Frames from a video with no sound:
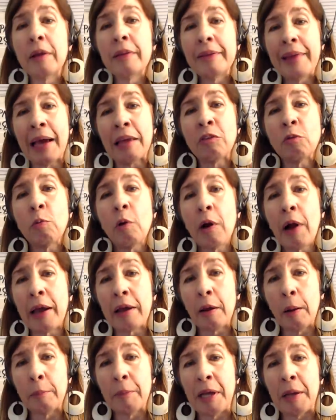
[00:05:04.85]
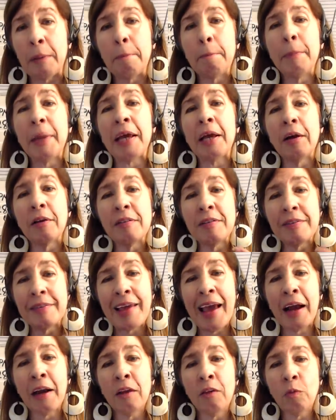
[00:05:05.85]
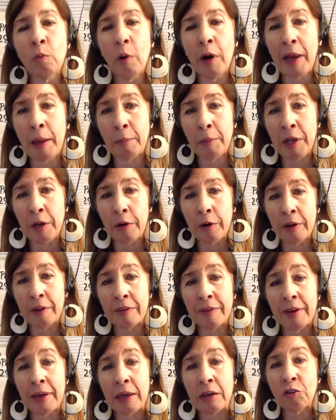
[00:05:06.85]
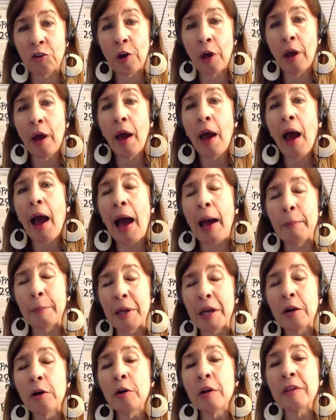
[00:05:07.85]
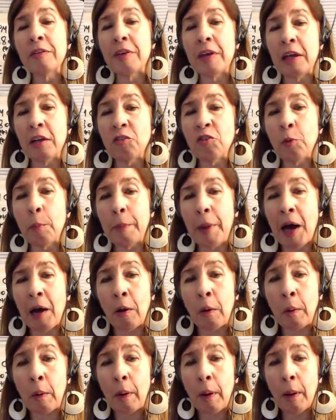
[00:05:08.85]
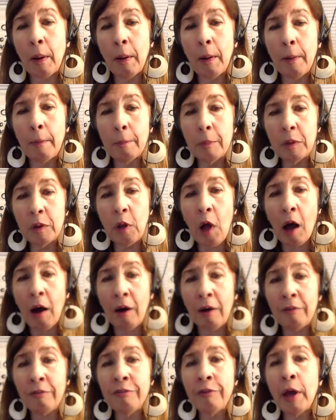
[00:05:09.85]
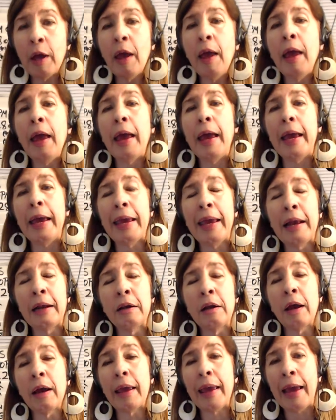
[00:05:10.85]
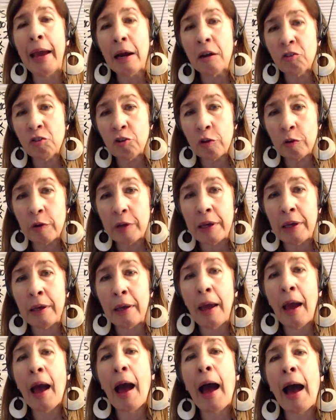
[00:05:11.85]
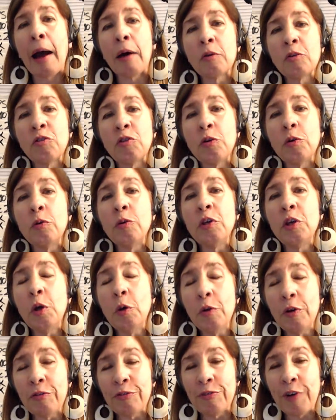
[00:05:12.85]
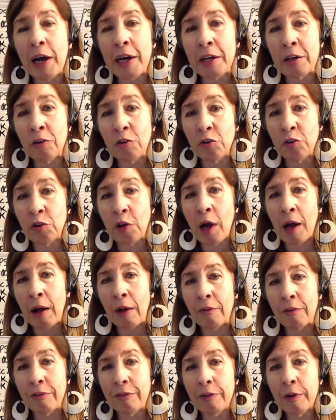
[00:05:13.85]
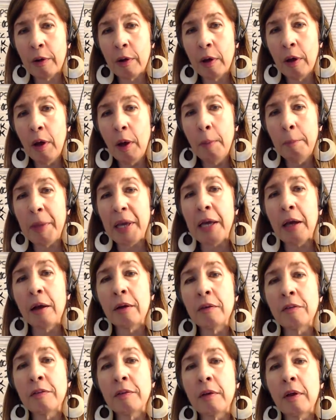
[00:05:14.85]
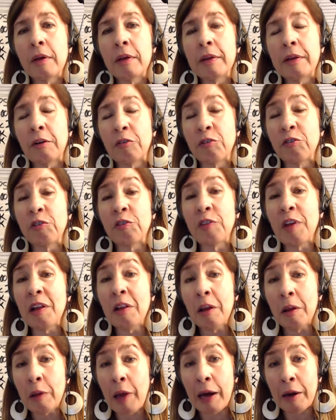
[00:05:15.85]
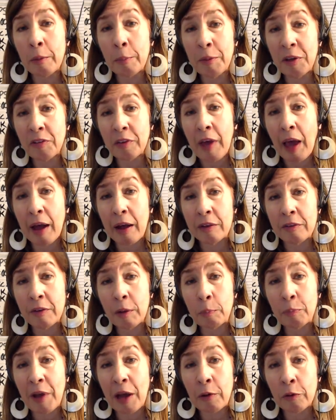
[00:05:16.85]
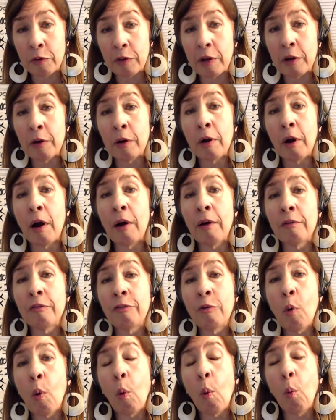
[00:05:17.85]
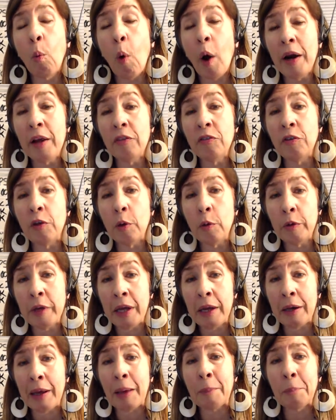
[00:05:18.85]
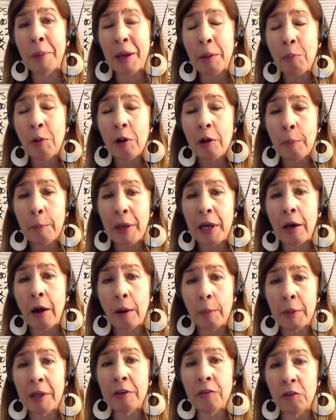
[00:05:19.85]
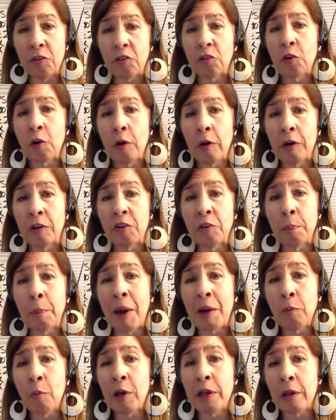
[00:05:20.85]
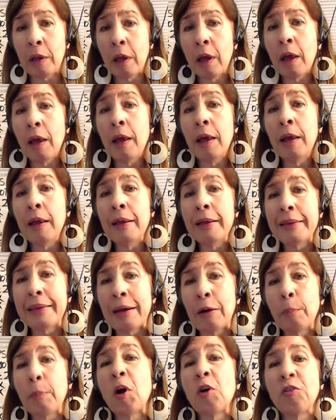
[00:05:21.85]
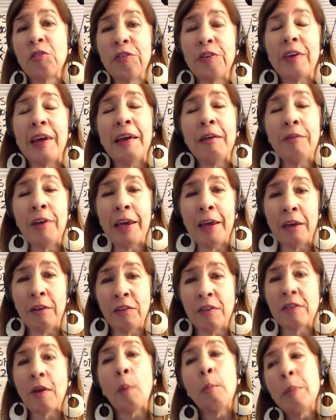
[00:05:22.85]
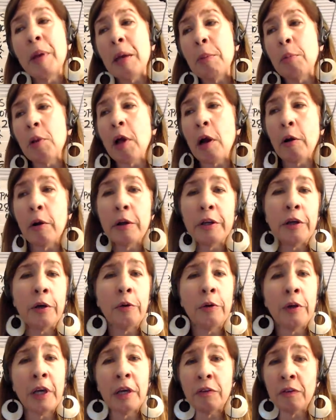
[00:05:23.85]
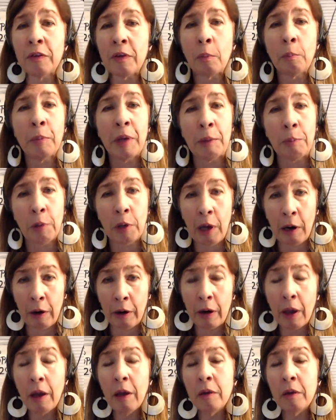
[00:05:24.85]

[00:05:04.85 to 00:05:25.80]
That's where I come in, because that is what I'm here to teach. I'm here to teach about love and actually how to unify yourself, because there's still a lot of misconception out there of what is union, and people are becoming discouraged by what they're perceiving as some people are in union, some people aren't.